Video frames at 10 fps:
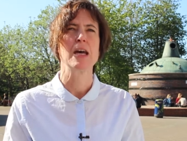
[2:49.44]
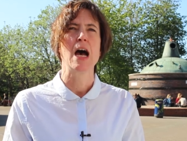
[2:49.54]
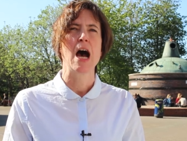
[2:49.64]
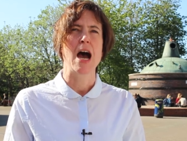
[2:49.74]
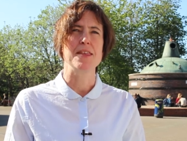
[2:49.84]

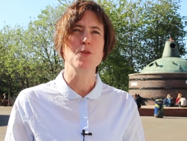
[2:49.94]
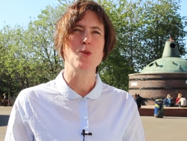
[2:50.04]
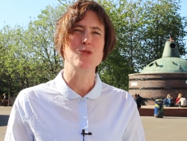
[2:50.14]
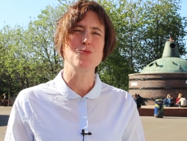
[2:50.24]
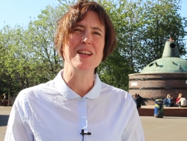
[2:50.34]
I think
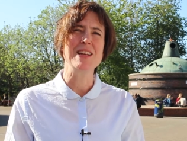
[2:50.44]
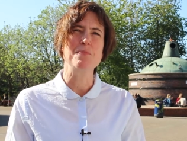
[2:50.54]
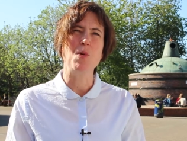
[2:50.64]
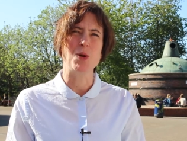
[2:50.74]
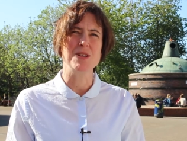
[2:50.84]
what's really
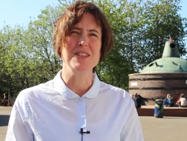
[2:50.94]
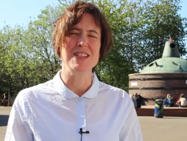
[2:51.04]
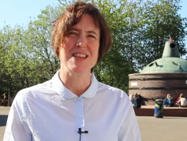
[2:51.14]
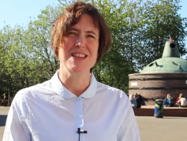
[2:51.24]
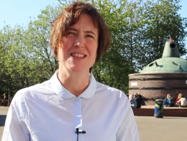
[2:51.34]
important
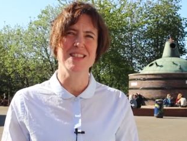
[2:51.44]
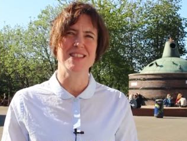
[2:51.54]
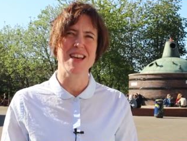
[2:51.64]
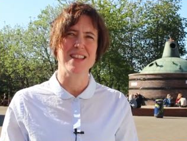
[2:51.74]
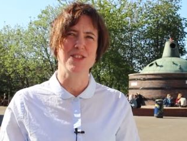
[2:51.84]

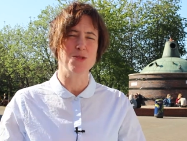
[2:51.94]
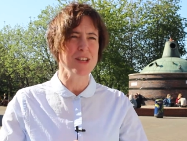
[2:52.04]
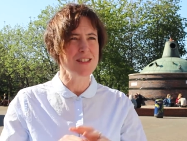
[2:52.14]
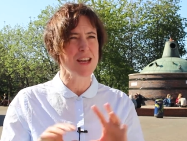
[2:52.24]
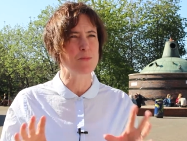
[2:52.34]
is that there
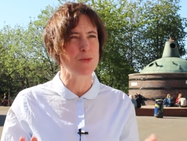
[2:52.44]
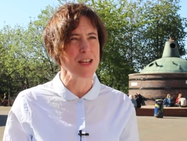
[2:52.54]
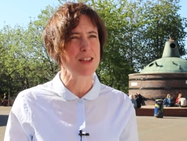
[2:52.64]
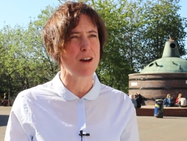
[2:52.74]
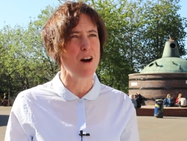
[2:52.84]
is that
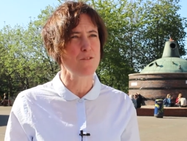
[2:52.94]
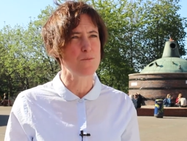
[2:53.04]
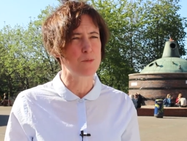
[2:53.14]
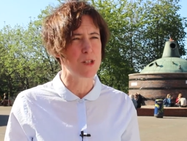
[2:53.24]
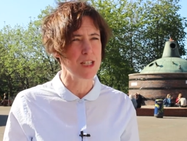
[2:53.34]
breadth of
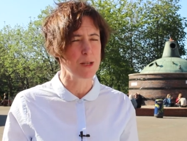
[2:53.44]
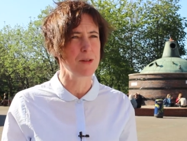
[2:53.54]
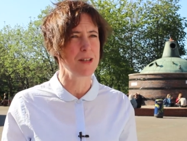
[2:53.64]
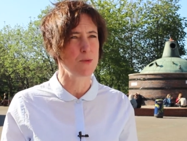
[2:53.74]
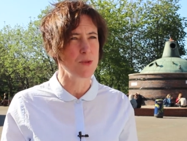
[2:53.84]

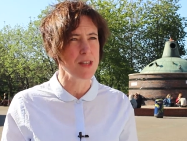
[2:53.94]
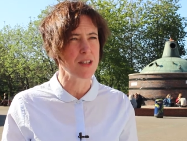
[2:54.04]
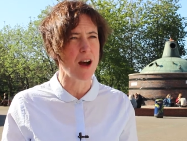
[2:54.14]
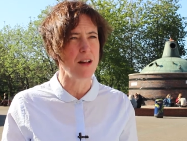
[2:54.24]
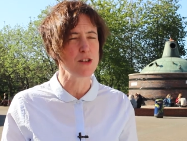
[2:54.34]
discipline within
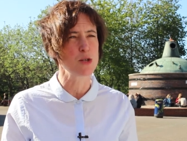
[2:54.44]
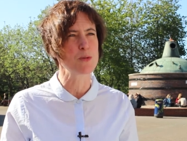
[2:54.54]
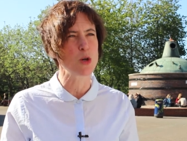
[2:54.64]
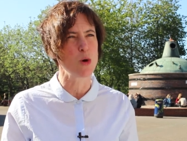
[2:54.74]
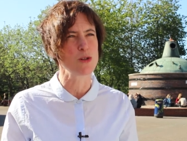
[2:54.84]
the college,
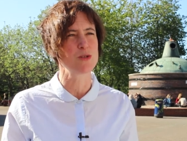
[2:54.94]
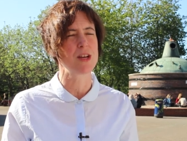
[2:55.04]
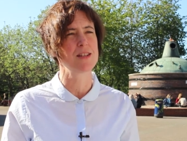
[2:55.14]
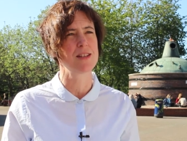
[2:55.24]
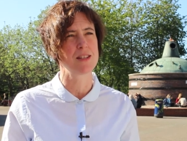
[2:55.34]
but also
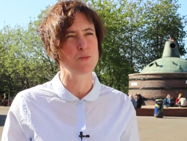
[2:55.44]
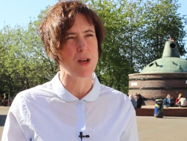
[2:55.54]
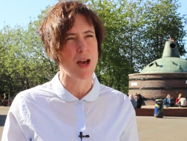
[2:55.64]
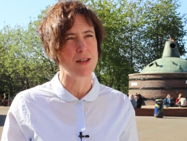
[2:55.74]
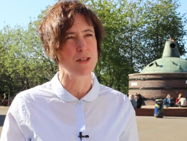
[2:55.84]
that it is
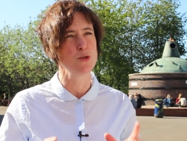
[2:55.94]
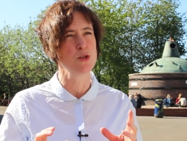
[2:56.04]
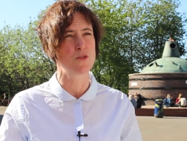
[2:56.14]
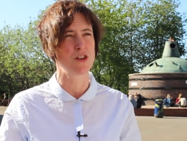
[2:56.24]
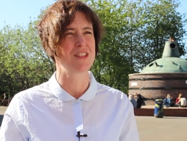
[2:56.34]
at
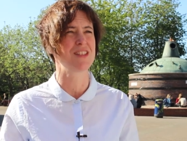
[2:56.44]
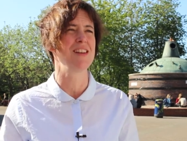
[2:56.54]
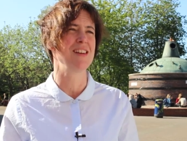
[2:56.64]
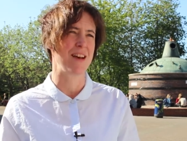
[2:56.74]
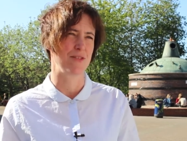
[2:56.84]

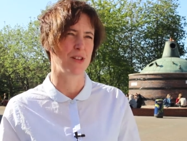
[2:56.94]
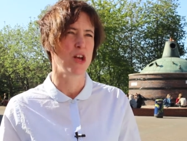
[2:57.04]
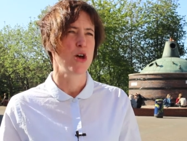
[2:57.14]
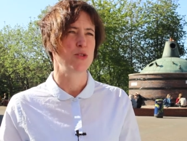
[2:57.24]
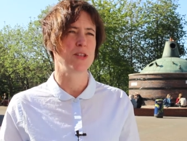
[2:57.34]
university level.
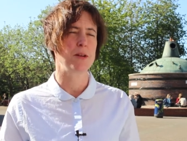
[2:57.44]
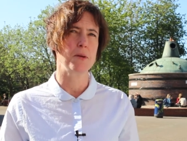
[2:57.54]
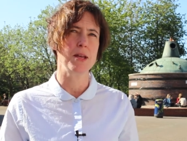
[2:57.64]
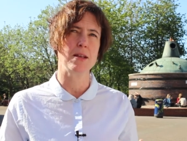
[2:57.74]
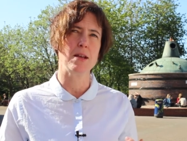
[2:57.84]
So
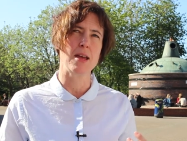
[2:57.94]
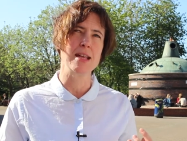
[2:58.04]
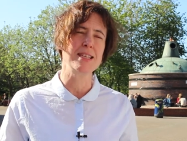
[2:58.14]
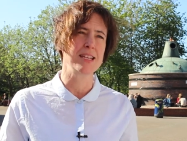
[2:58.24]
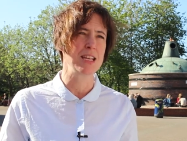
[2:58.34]
that it,
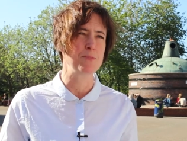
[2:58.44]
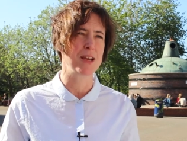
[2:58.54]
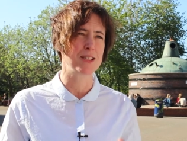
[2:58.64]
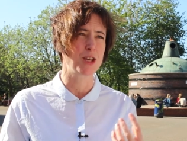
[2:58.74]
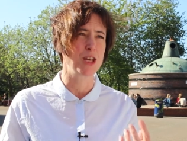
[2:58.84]
NCAD
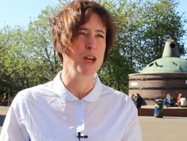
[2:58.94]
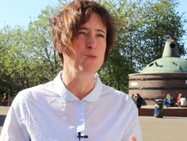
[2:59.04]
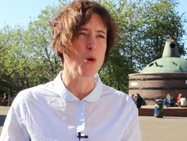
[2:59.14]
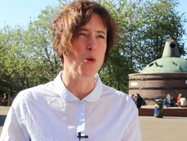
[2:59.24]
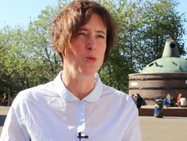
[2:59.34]
plays a key
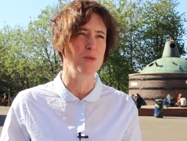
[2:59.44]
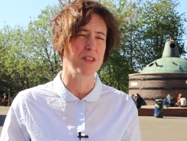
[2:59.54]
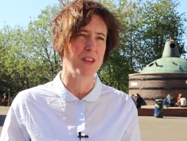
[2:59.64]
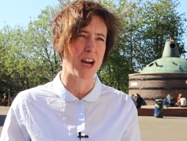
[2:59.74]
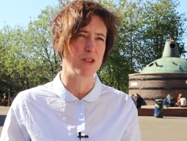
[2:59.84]
role
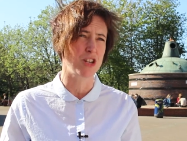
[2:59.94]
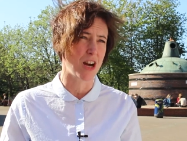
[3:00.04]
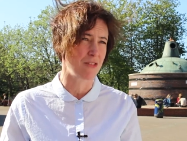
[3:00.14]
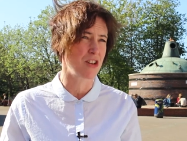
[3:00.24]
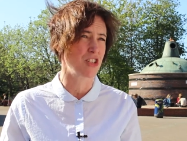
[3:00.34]
within the Irish
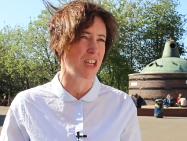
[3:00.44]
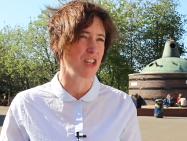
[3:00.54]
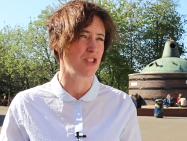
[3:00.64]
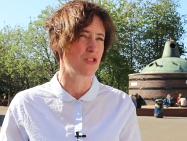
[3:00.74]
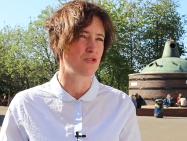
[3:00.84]
higher
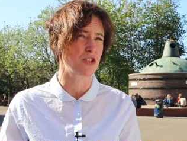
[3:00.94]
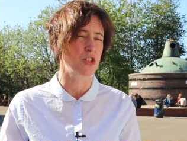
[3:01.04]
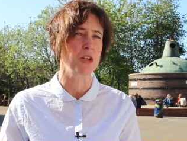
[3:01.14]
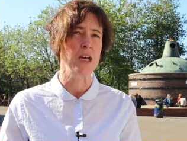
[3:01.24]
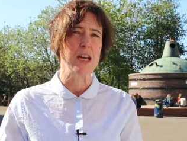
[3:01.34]
education
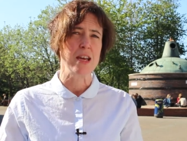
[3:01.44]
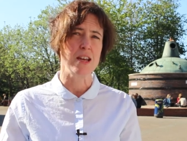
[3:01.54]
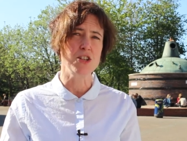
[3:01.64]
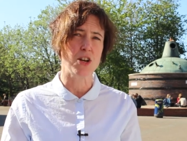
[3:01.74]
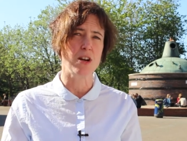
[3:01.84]
structure
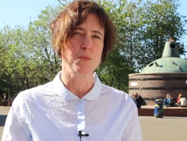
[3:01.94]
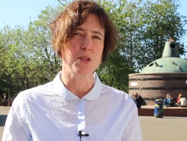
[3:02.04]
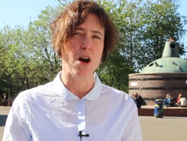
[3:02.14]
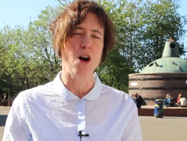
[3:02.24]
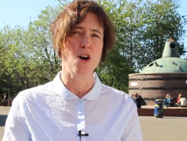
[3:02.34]
in
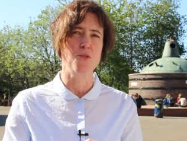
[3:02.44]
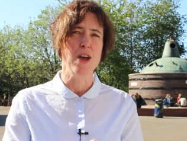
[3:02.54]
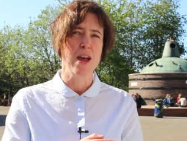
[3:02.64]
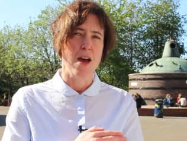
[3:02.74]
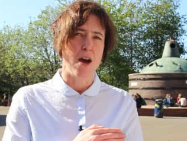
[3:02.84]
terms of
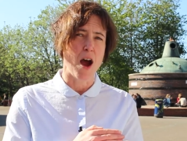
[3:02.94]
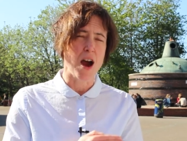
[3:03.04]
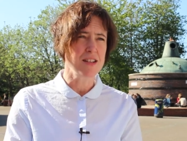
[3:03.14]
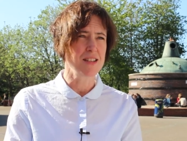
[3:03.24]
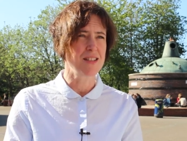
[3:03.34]

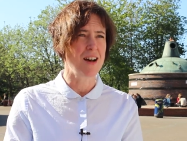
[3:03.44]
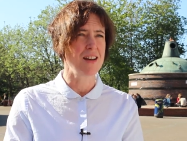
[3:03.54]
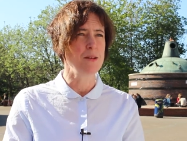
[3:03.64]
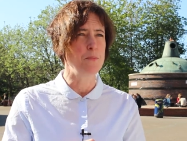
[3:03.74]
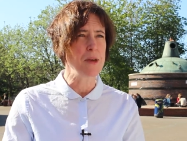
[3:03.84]
art and
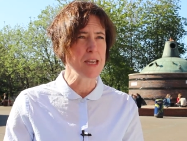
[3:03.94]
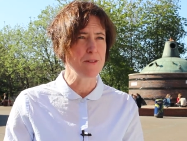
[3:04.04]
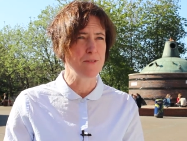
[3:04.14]
design being